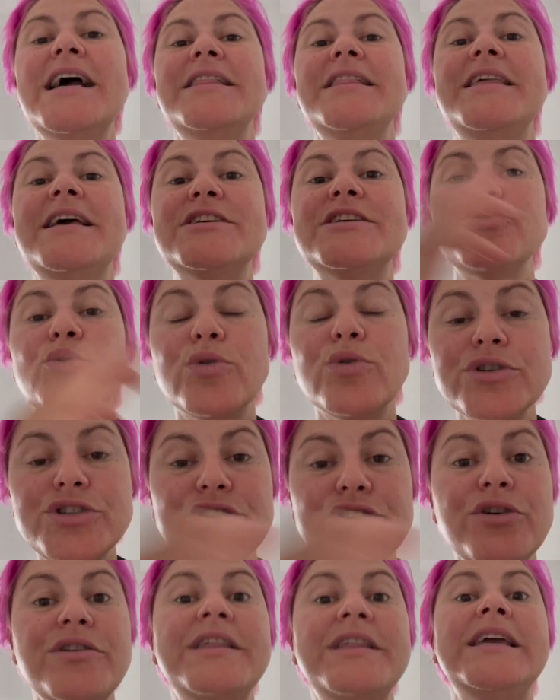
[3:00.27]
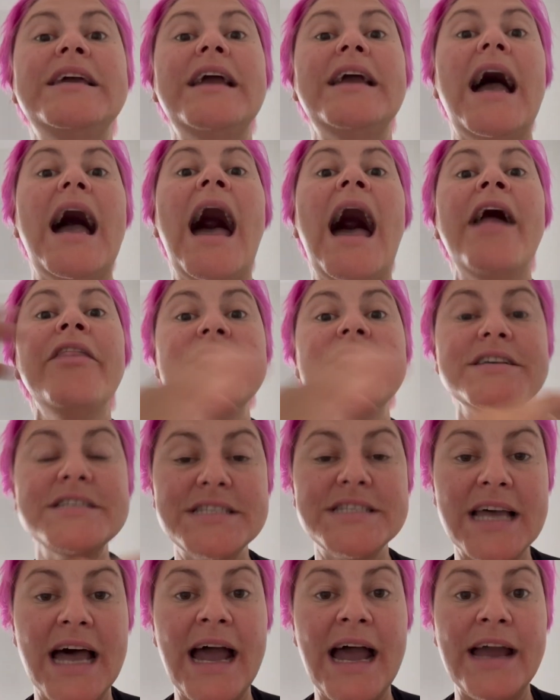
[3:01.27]
there's also the other
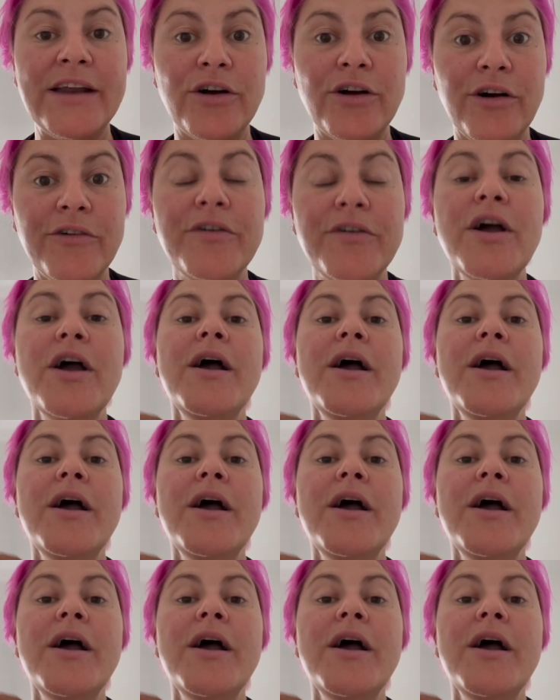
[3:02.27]
side of